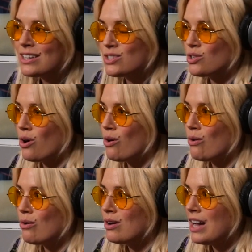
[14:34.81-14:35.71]

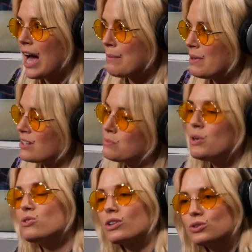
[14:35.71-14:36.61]
So I picked
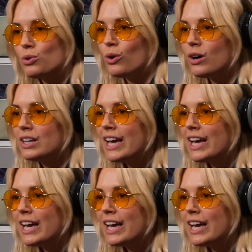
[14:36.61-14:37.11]
music school.